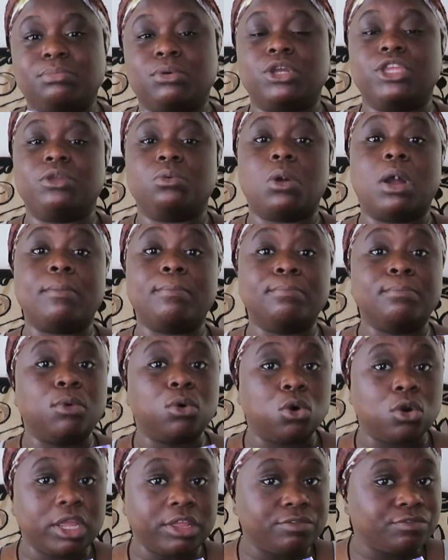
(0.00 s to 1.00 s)
But you want
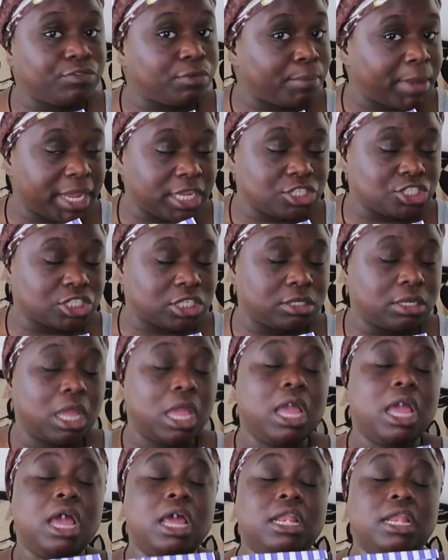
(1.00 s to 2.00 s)
more
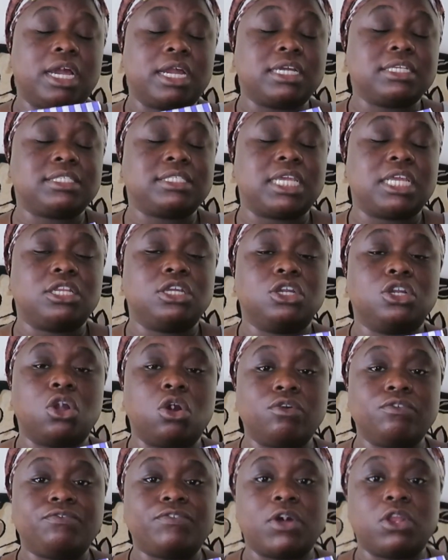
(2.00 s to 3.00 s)
information, like I said,
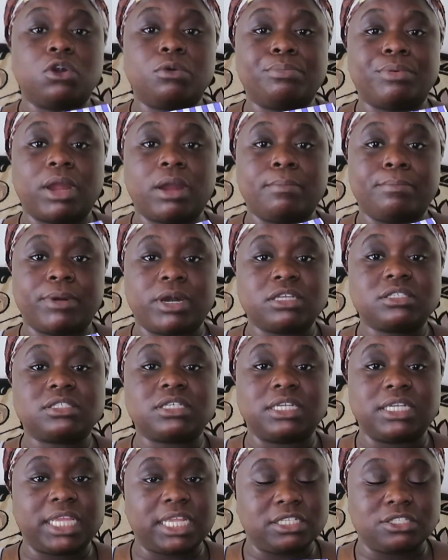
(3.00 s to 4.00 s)
go and follow Brown
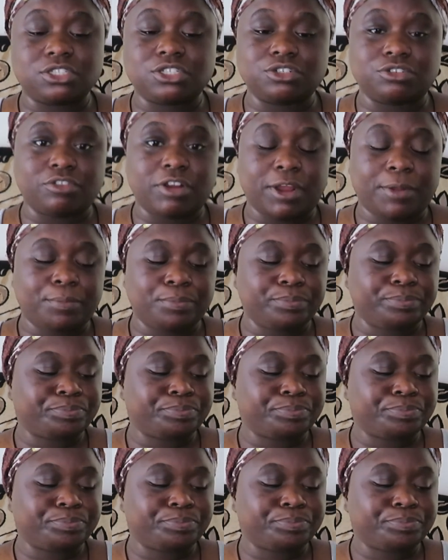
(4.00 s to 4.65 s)
Boss on Instagram.